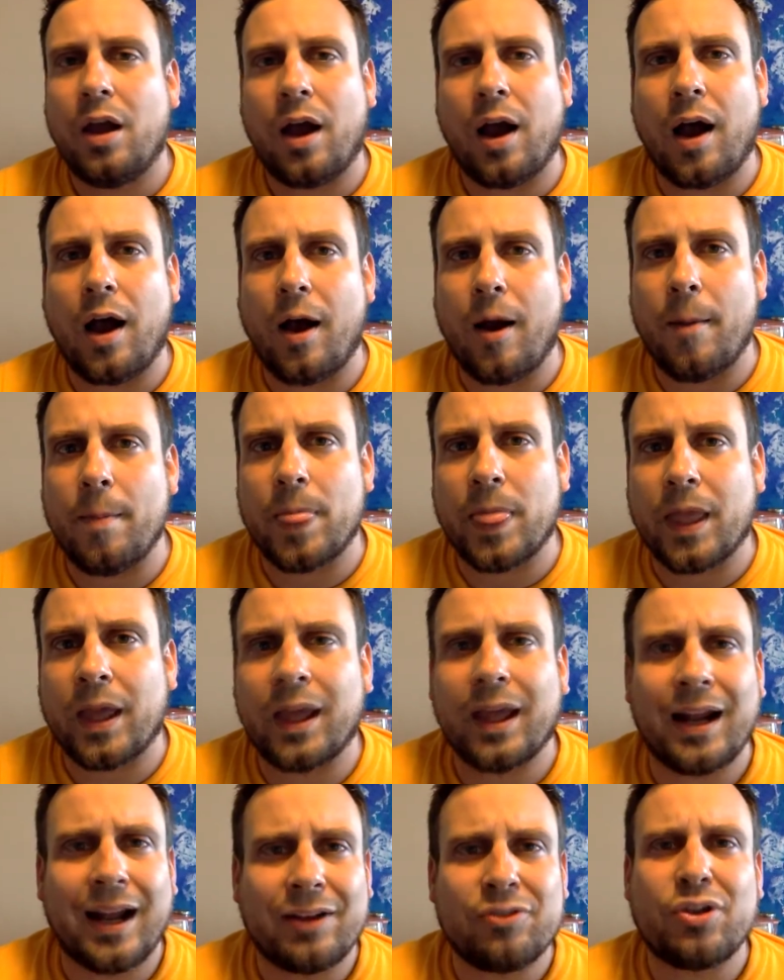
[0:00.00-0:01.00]

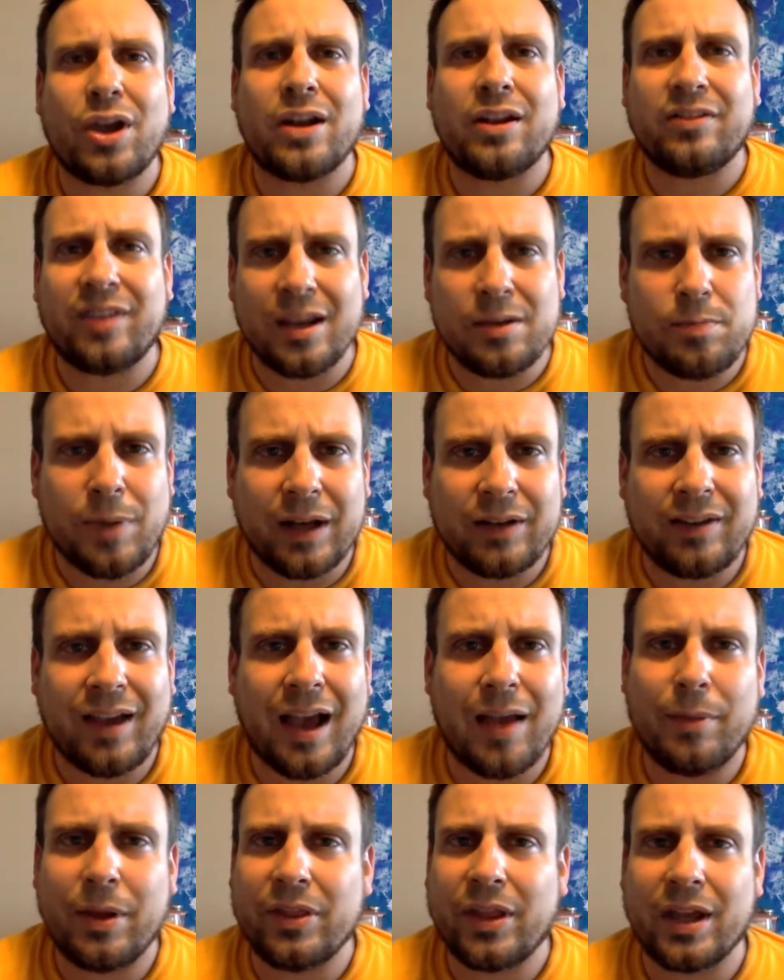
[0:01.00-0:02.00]
And I tried to take my
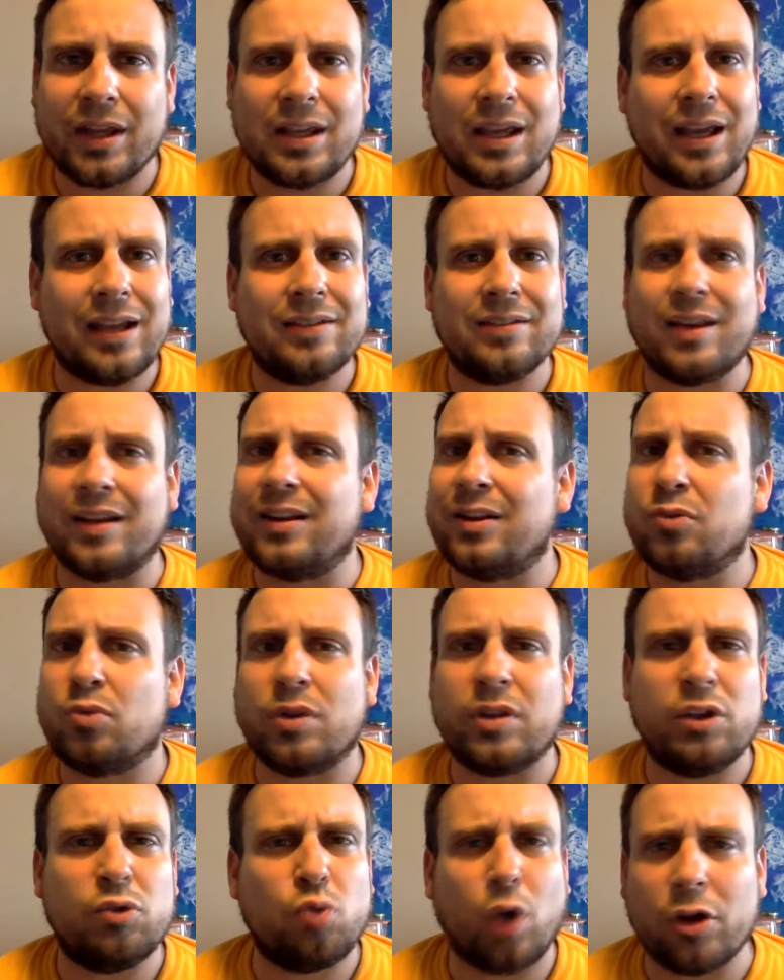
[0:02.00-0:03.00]
time on that case. I didn't
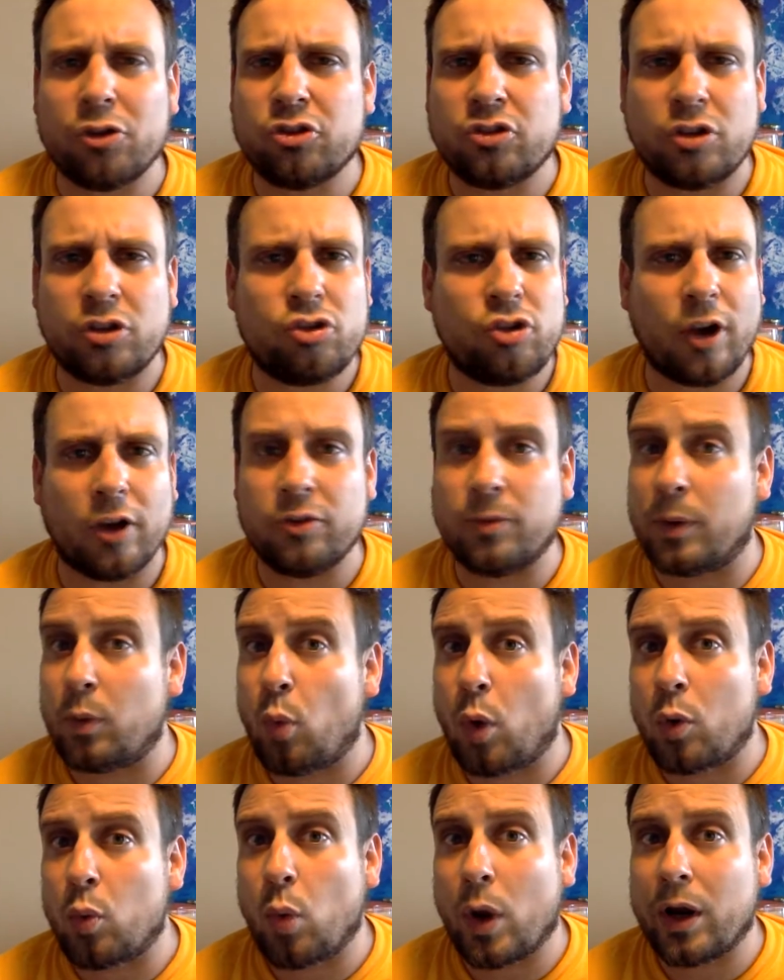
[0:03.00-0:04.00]
really rush to judgment
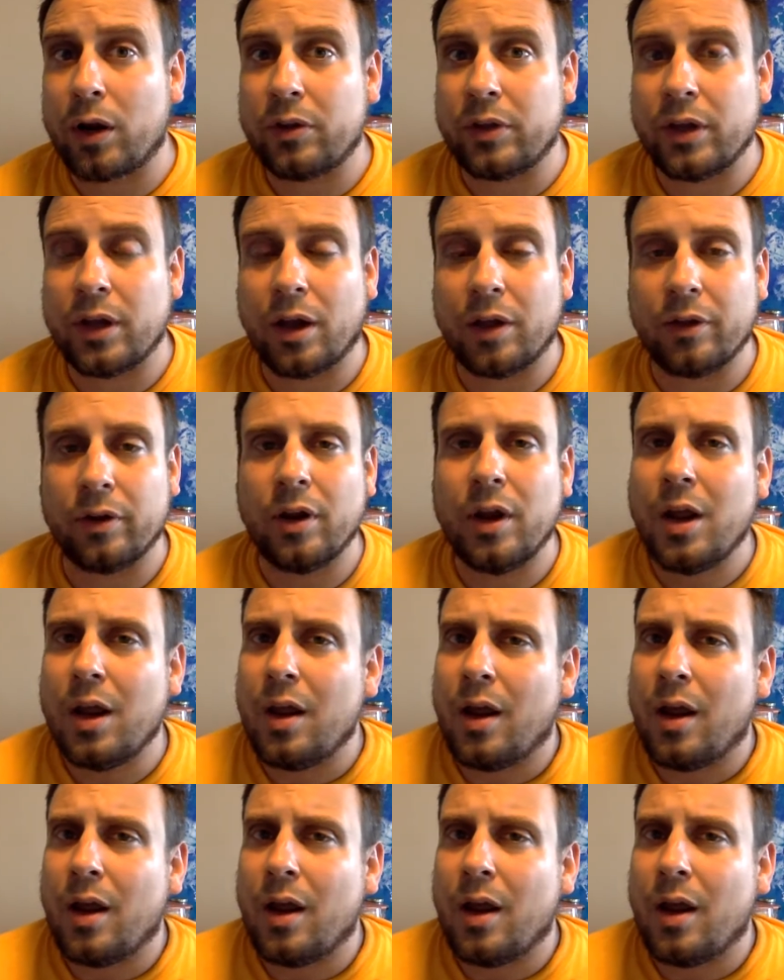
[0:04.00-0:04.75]
one way or the other.